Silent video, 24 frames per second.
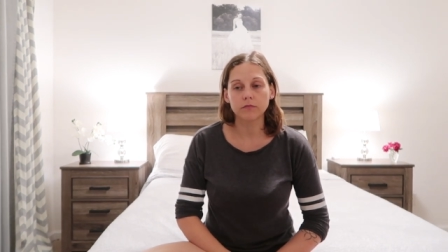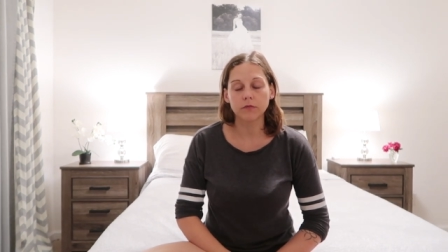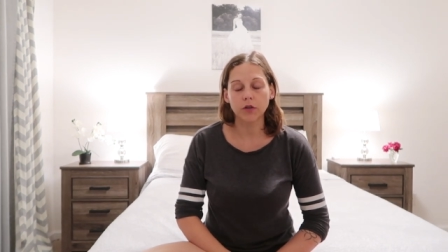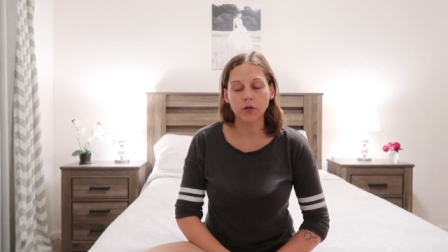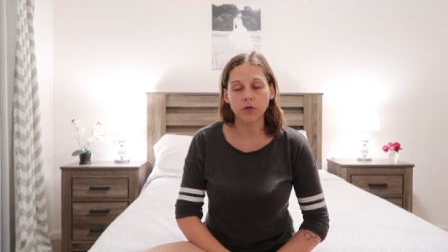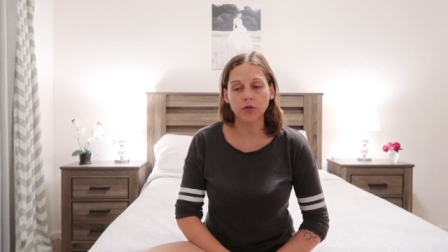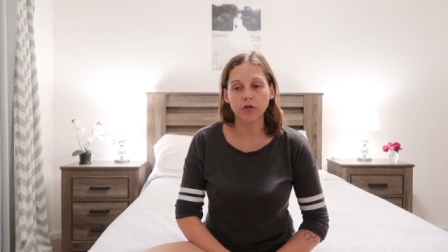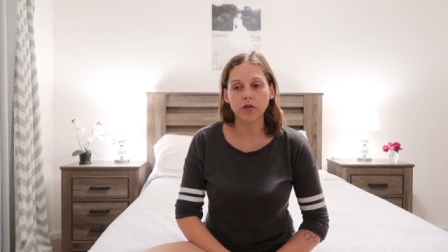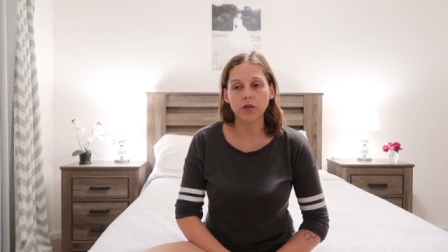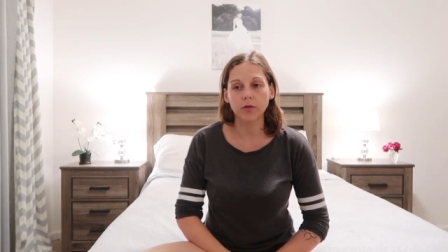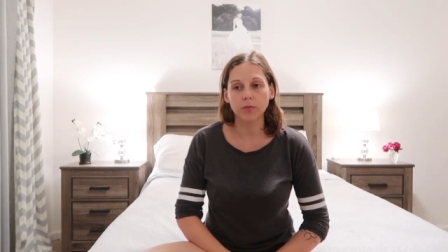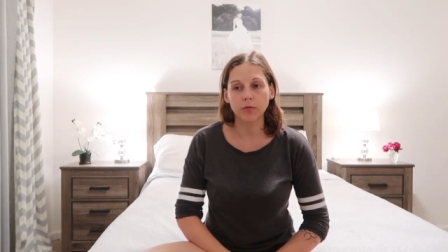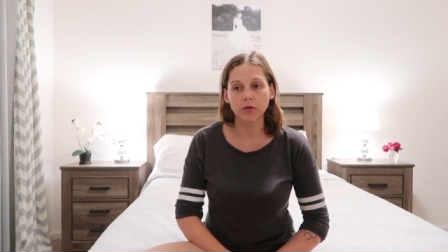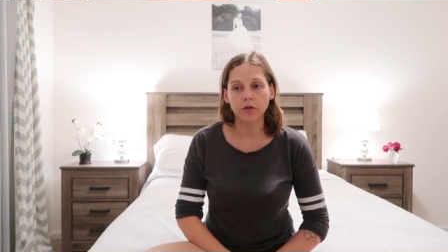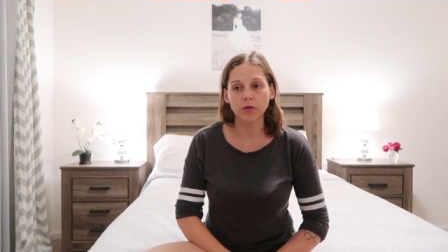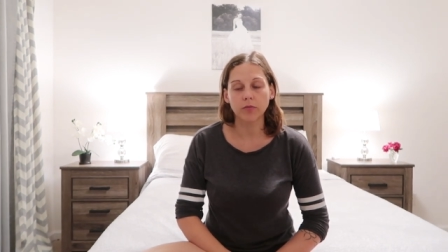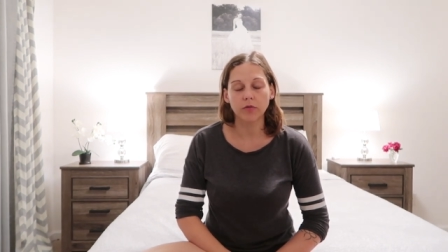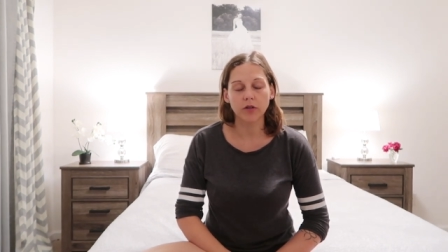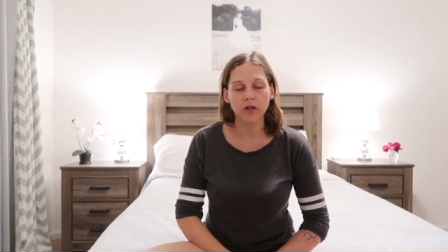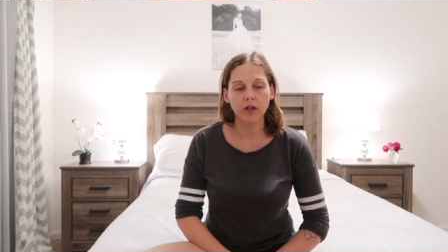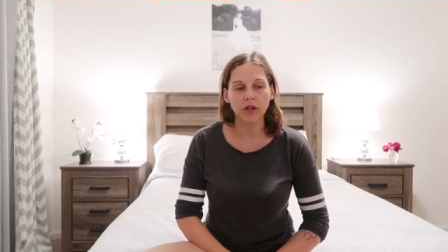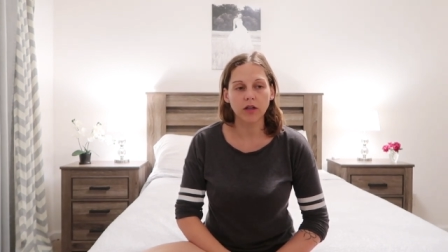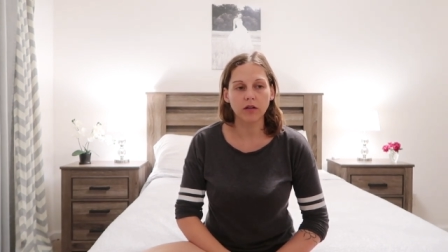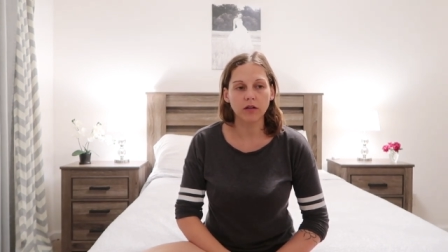those
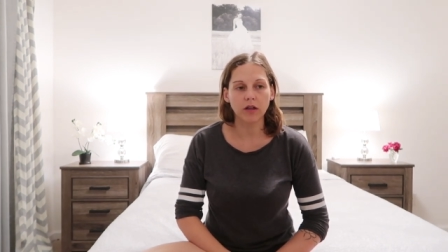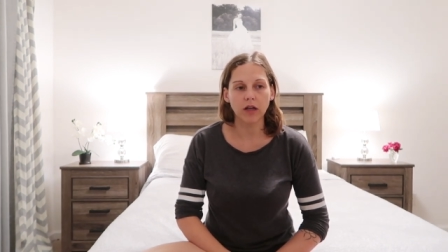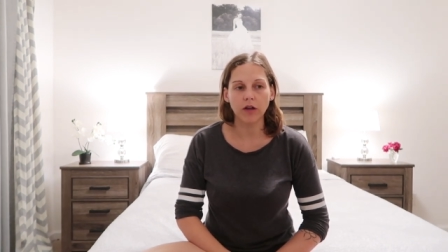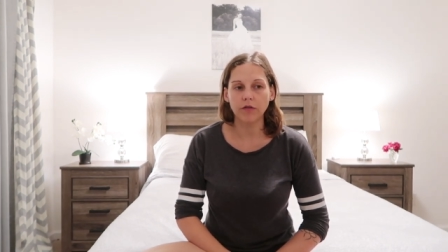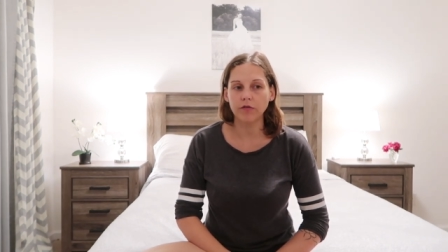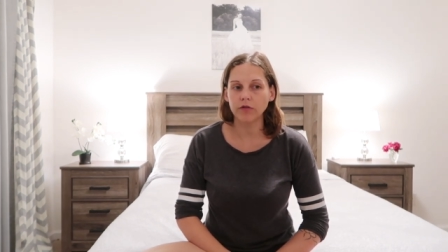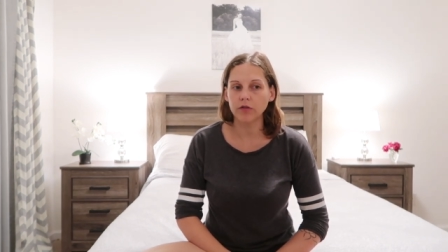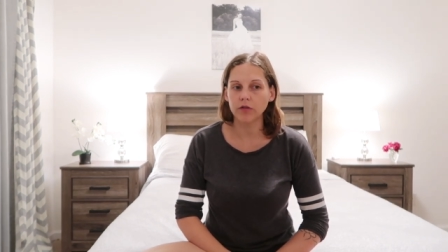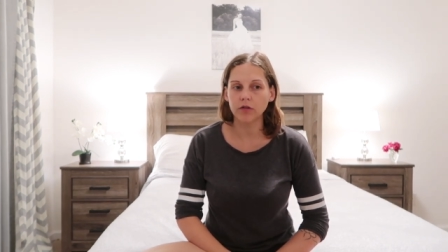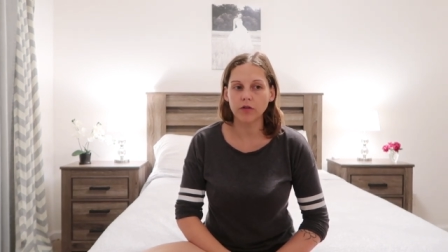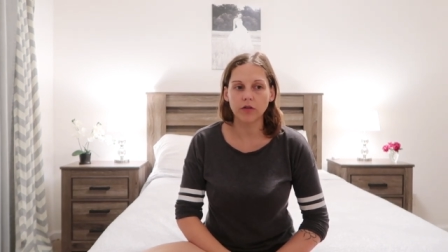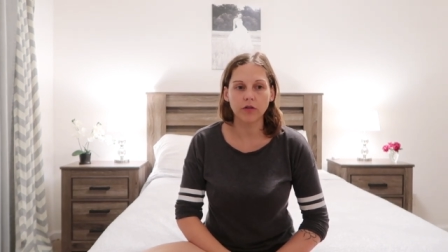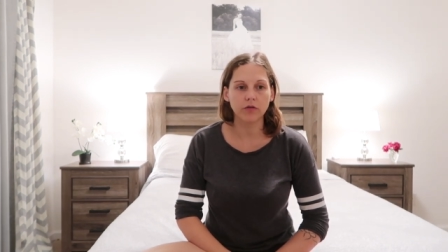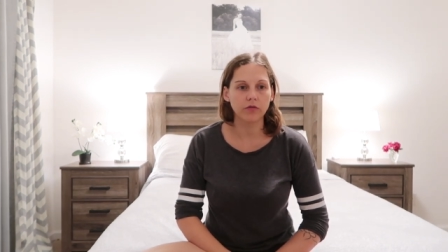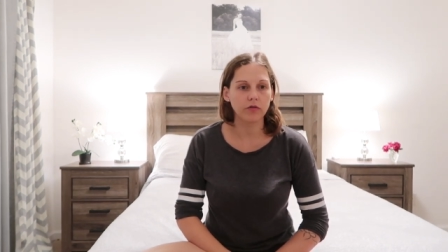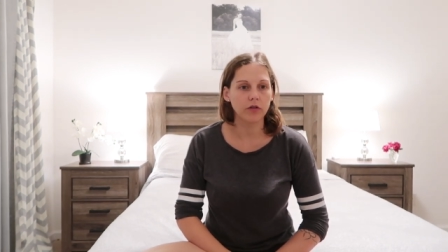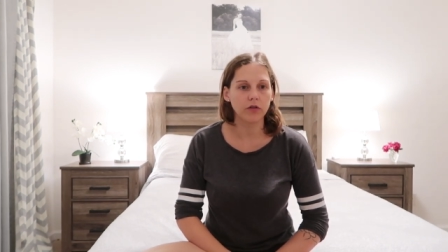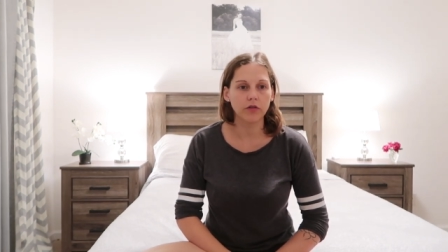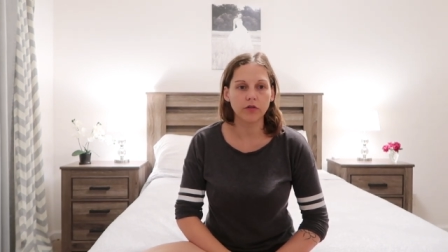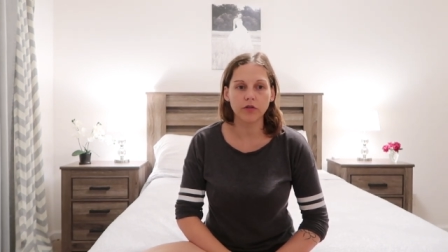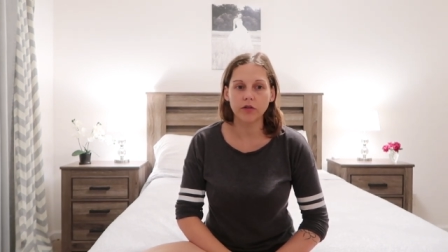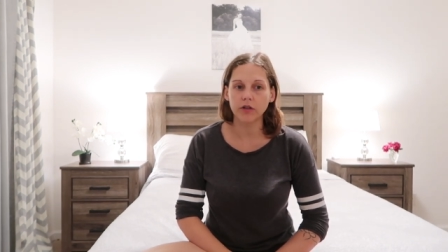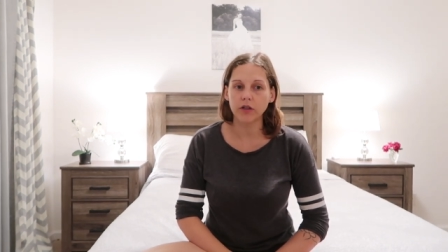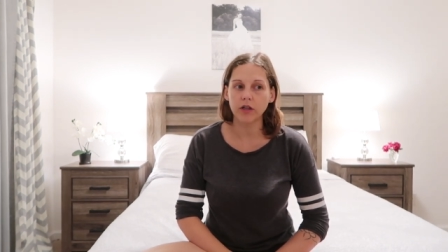symptoms like after the
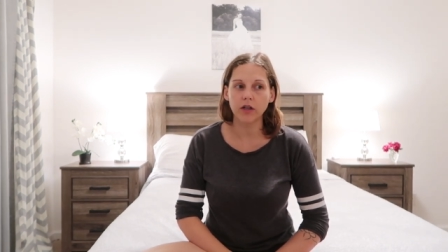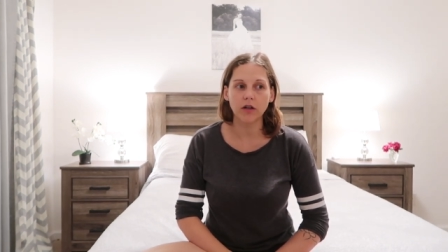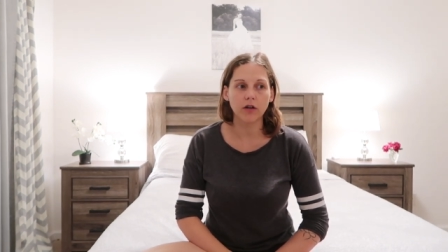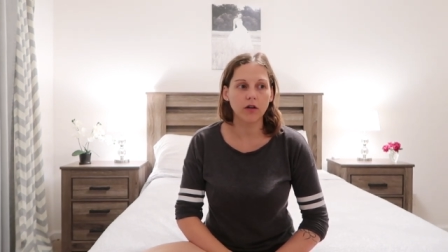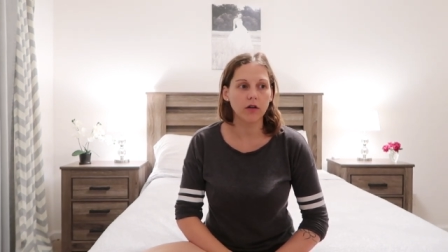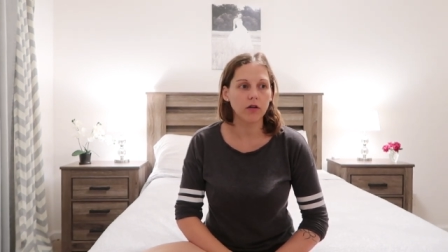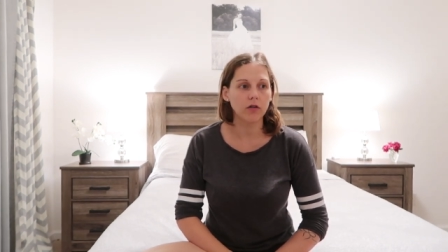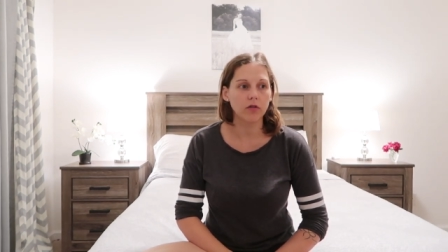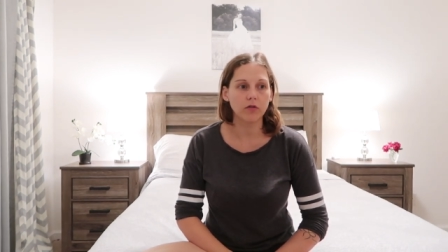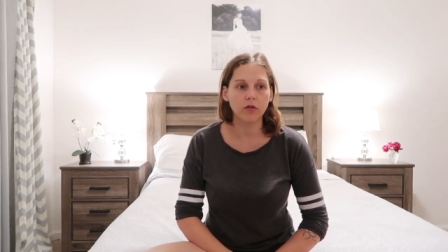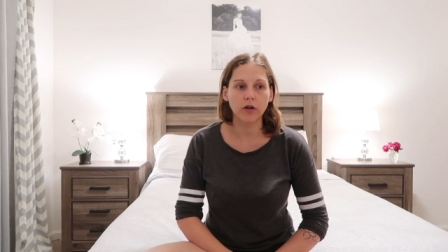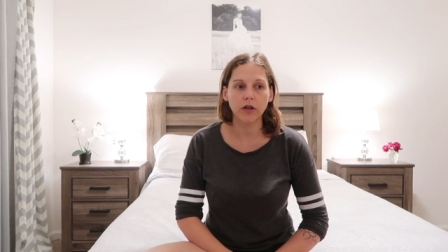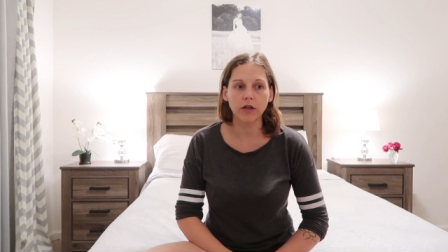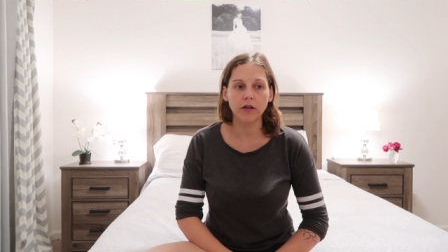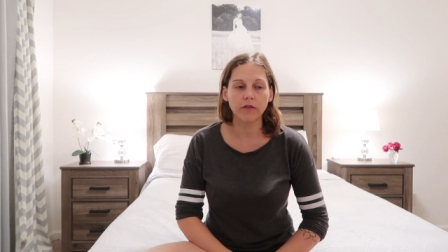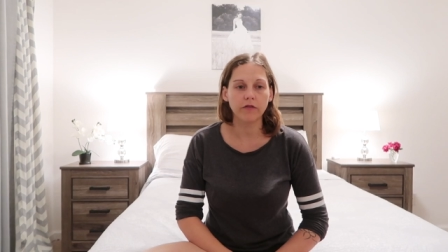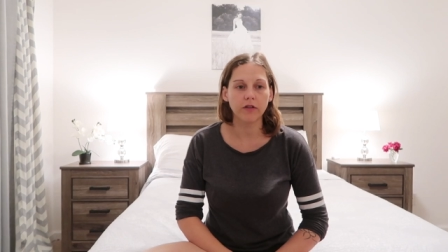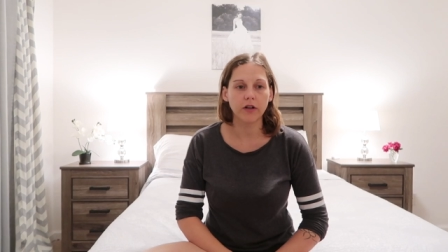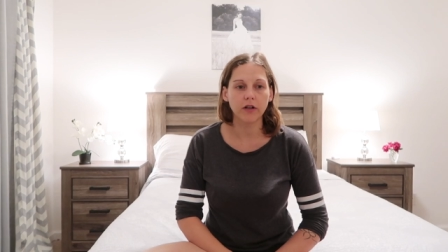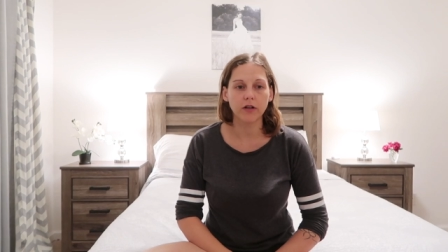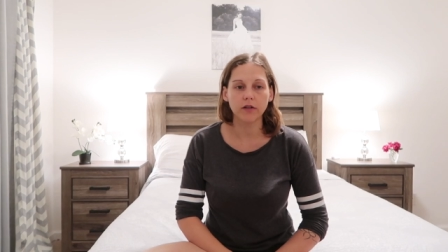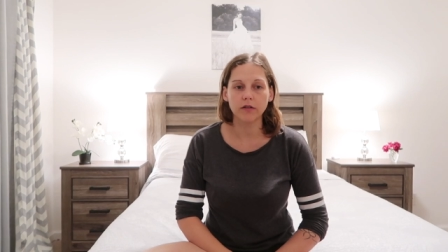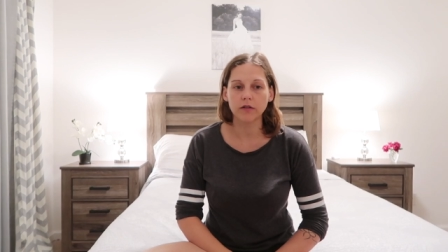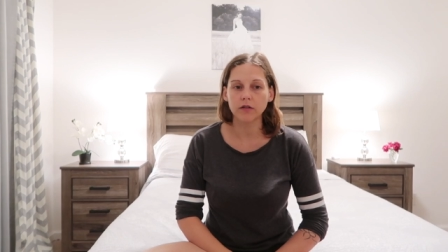first day I already
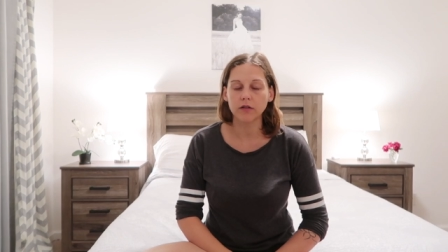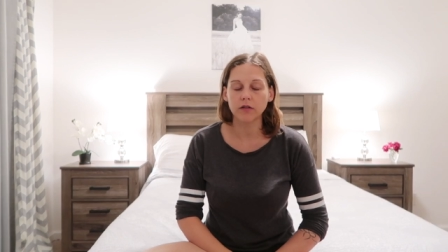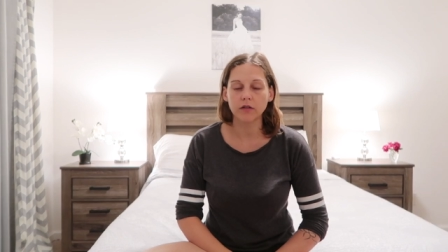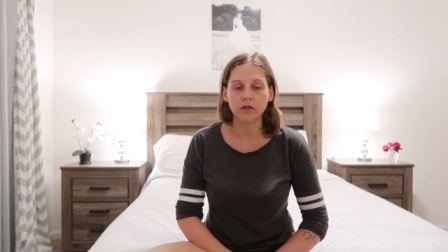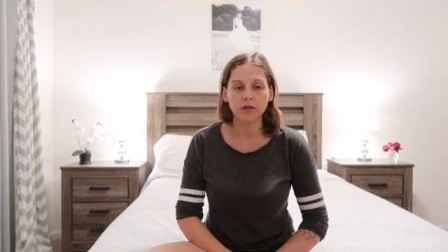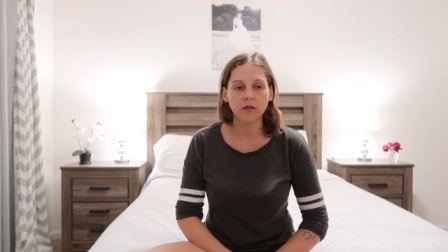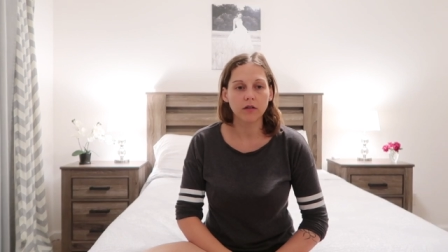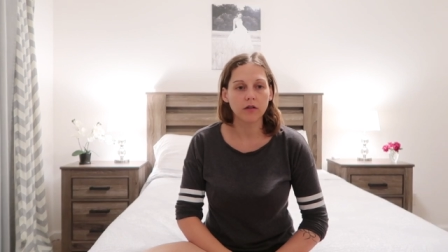felt